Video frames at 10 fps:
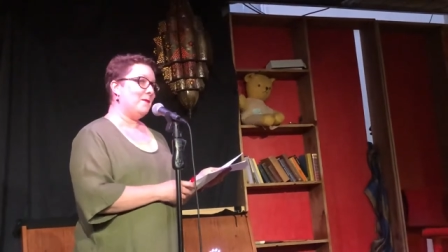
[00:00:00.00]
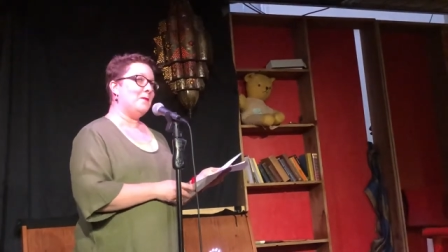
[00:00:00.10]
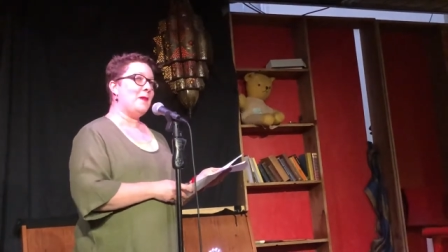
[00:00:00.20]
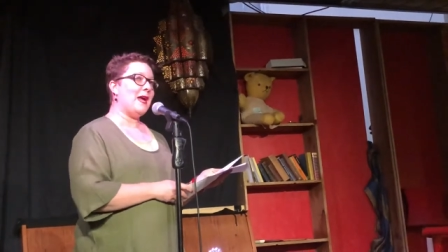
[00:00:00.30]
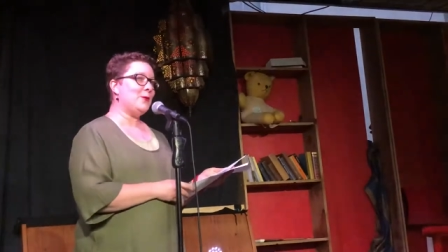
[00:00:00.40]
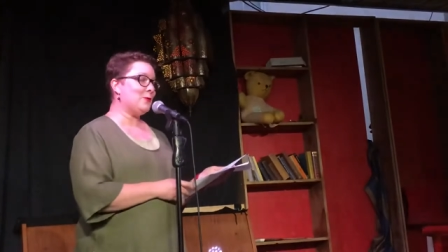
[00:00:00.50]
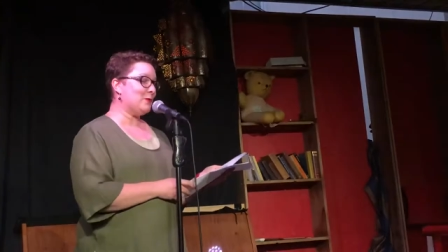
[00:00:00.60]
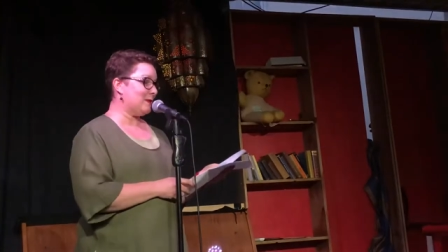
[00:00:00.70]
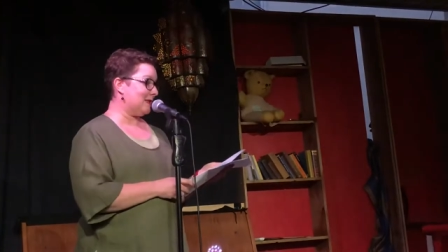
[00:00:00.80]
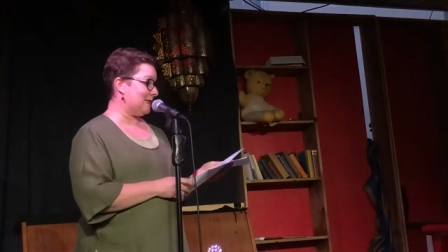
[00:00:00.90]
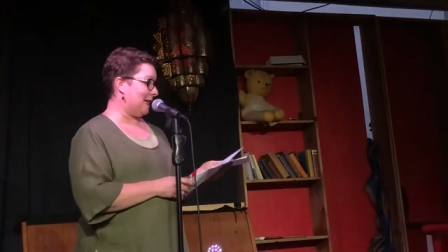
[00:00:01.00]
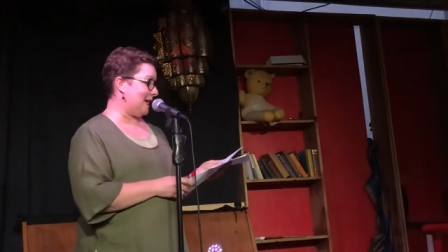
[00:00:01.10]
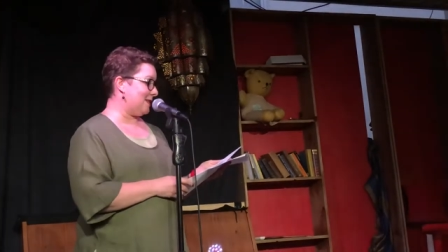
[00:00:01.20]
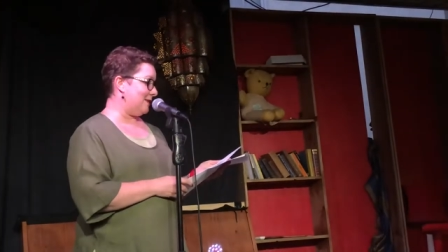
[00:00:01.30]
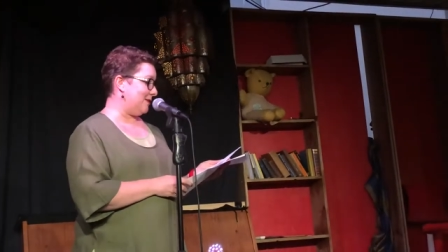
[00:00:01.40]
Males
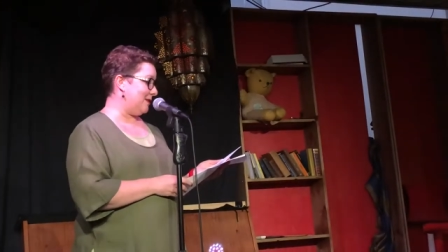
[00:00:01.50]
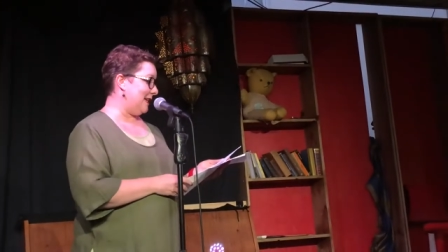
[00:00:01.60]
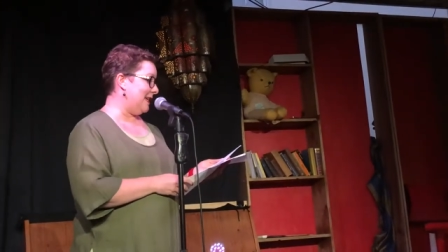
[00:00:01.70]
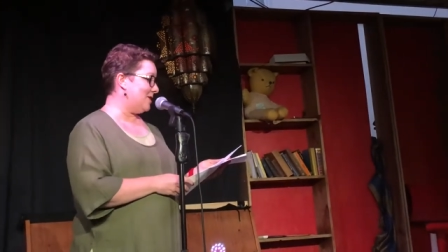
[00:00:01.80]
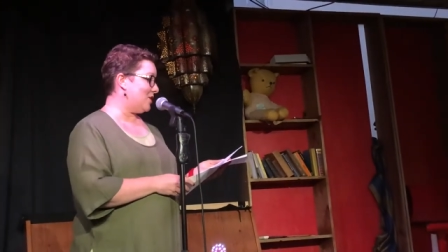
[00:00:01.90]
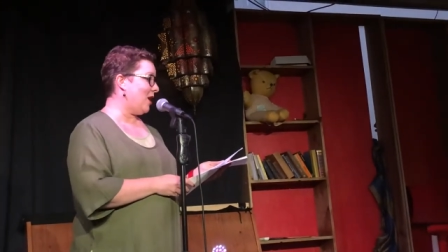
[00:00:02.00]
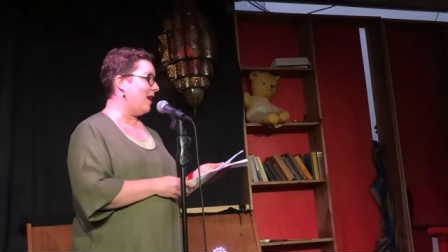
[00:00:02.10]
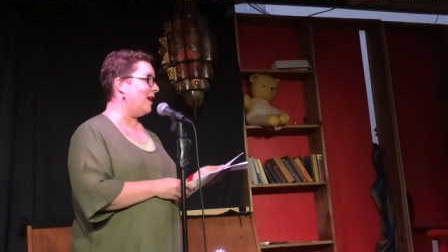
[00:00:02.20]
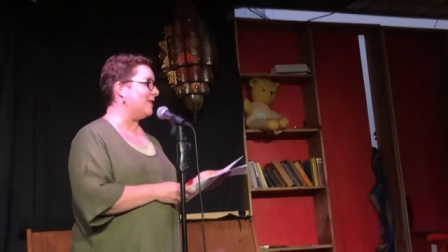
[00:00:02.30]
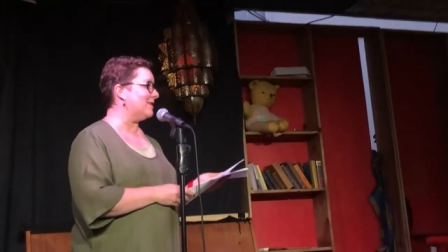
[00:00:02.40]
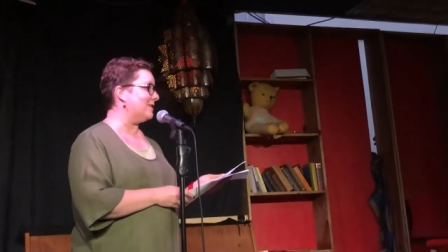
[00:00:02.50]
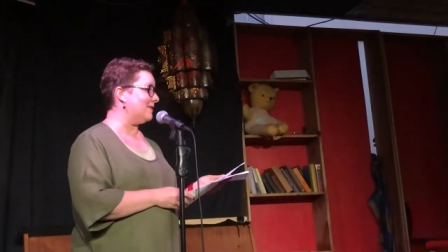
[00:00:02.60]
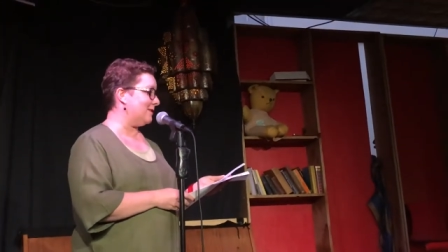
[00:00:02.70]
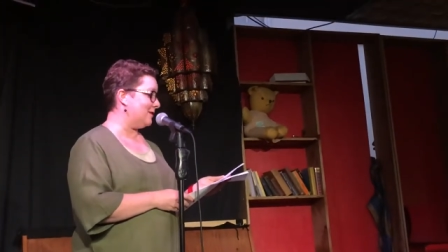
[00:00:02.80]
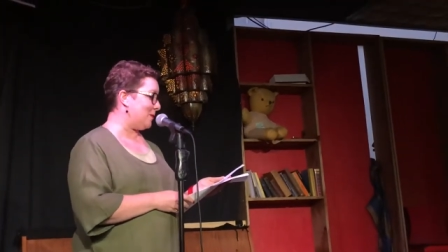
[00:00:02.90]
scattered, each
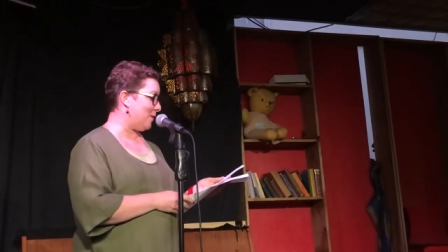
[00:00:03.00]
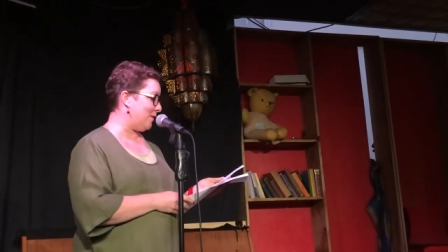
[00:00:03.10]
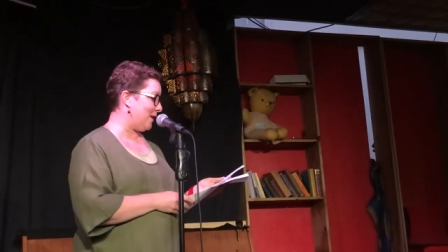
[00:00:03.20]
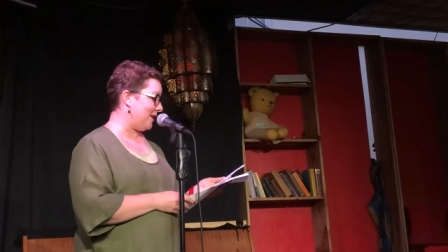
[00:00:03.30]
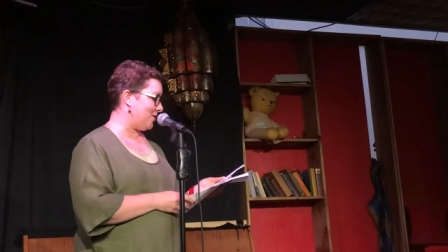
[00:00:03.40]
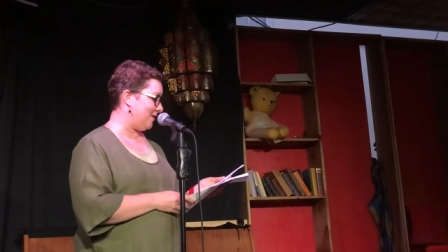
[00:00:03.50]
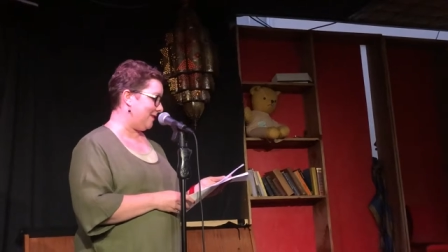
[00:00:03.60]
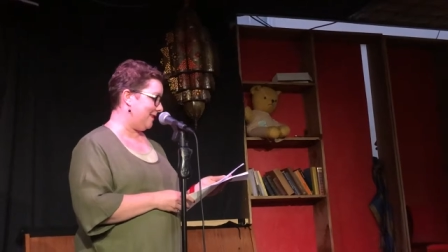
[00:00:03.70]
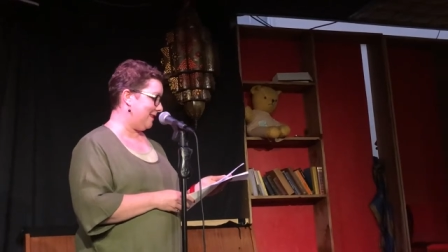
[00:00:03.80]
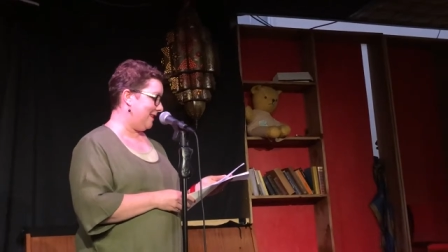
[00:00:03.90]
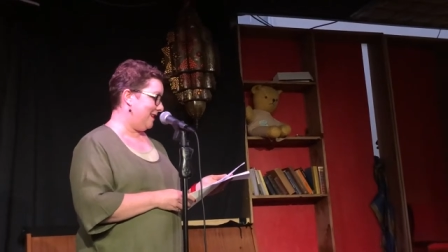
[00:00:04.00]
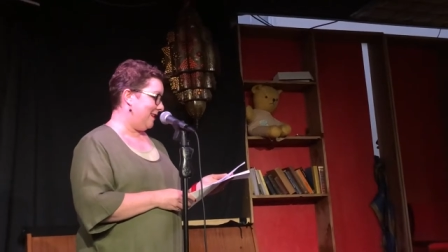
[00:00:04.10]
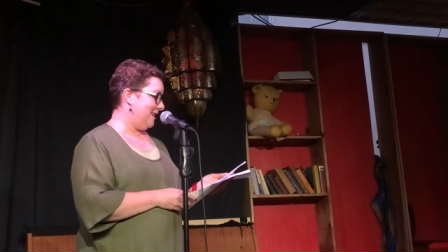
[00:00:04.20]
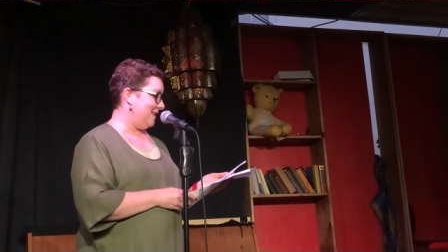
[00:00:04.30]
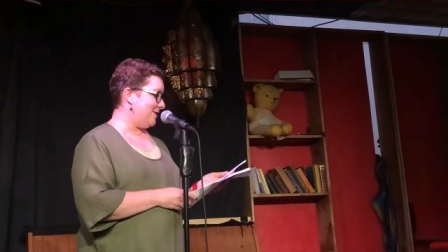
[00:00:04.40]
hardened to perfection,
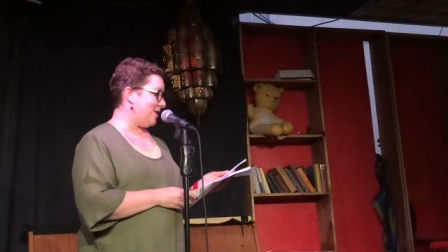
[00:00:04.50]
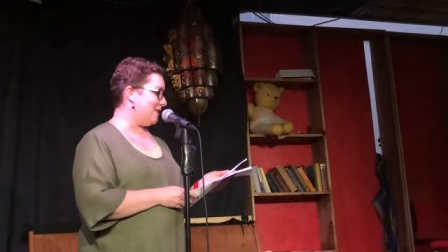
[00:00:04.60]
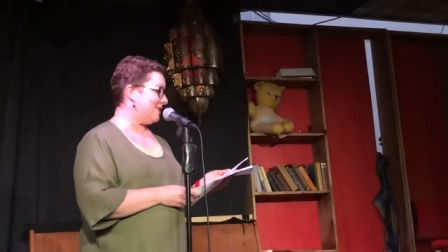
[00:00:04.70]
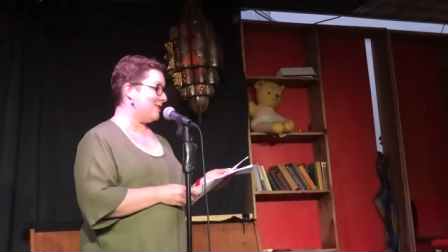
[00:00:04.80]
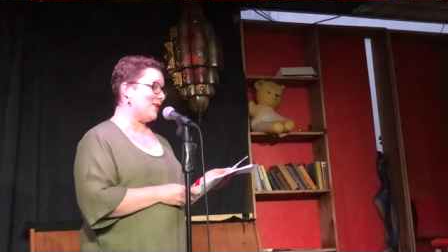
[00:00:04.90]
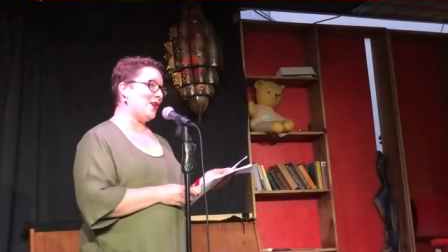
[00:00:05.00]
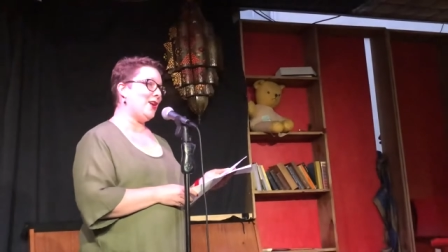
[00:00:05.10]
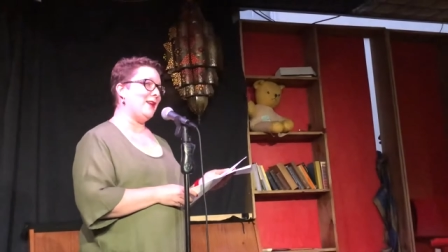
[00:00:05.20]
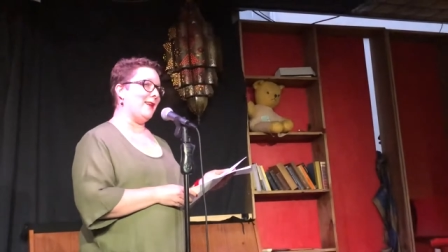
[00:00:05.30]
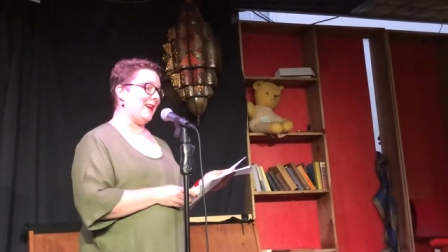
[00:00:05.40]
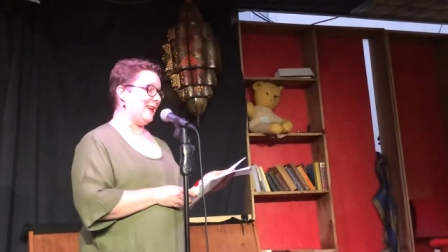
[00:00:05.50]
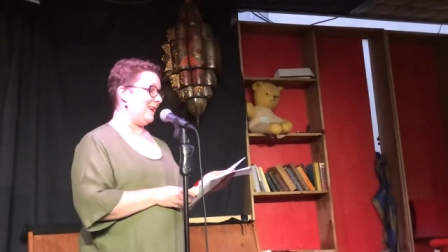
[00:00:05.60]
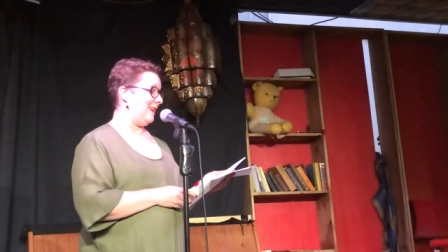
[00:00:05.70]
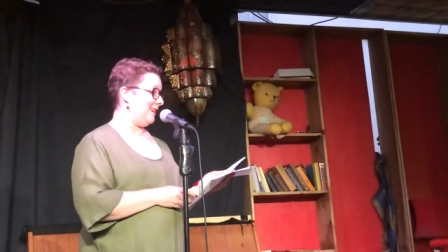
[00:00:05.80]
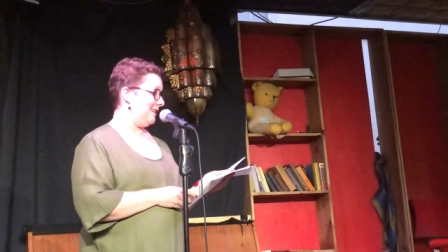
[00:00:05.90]
just to her
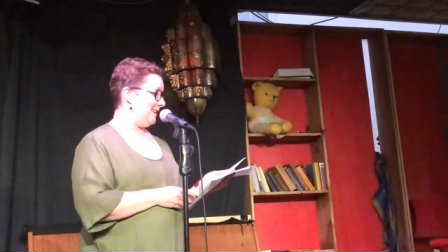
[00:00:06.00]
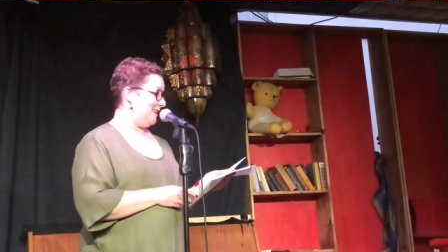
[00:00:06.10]
liking.